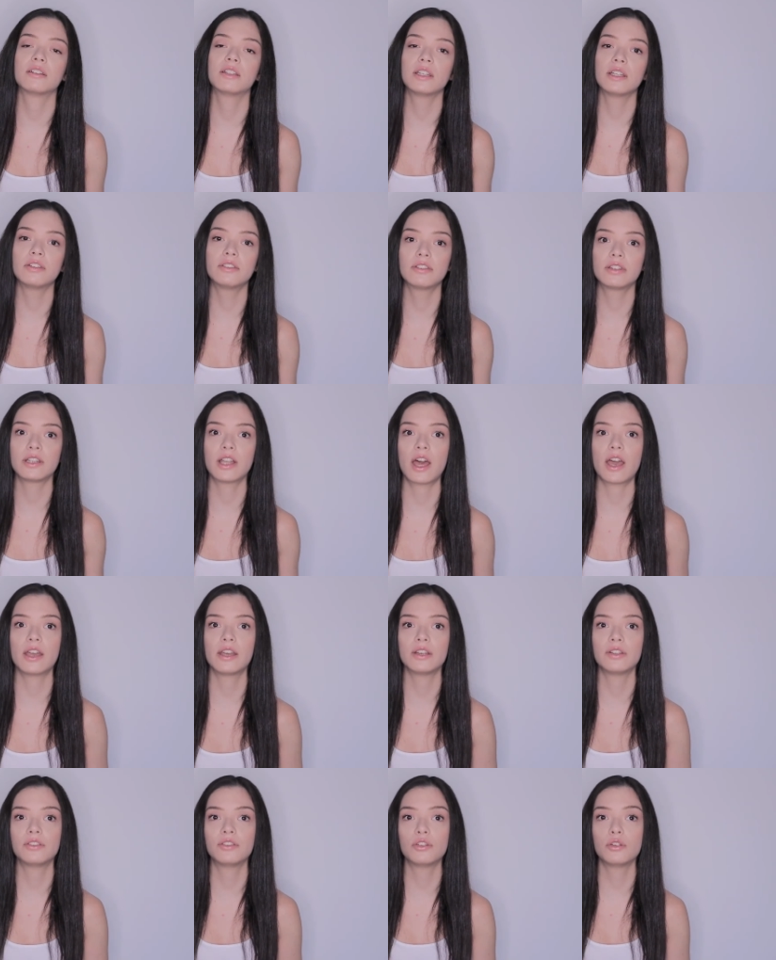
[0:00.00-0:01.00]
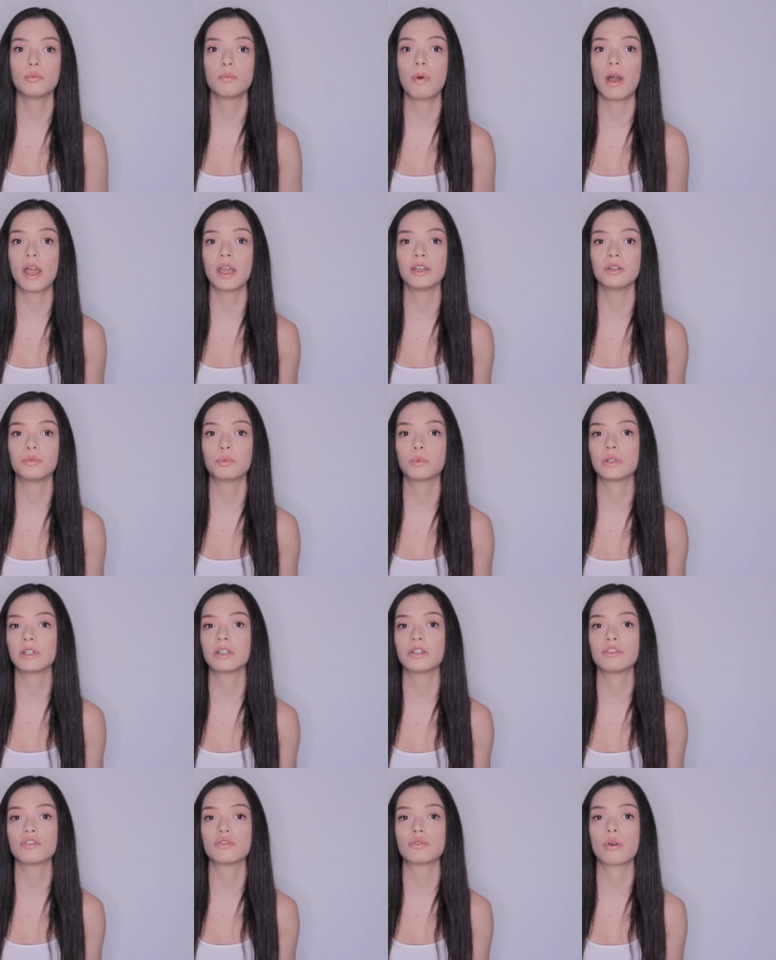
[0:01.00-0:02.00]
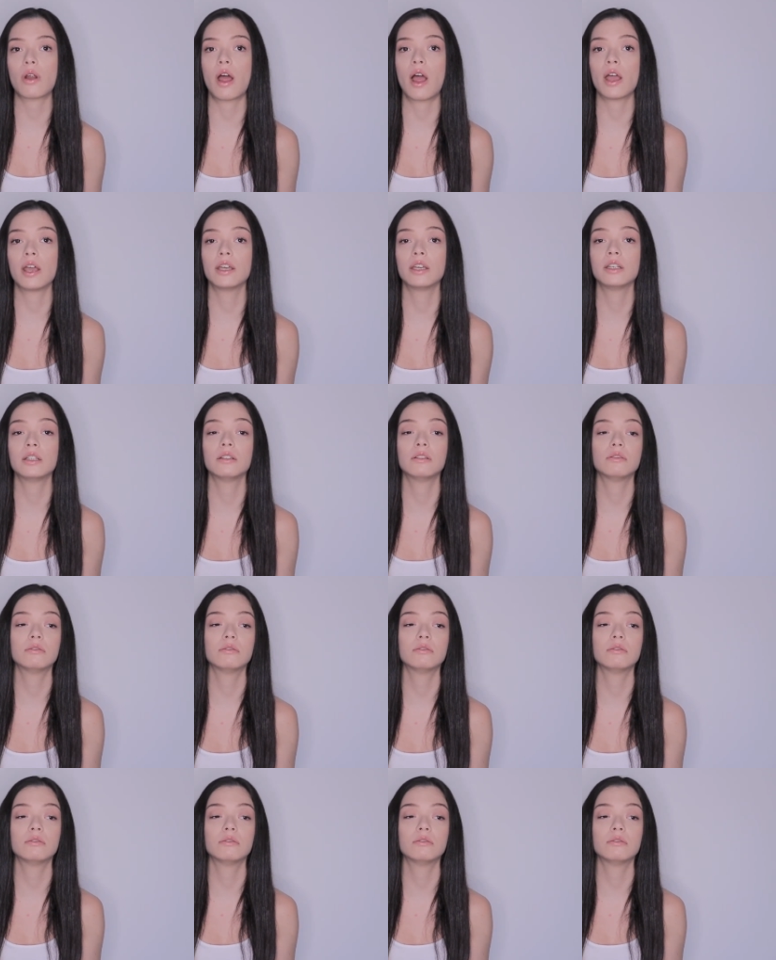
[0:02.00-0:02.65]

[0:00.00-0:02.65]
dislikes, you might want to try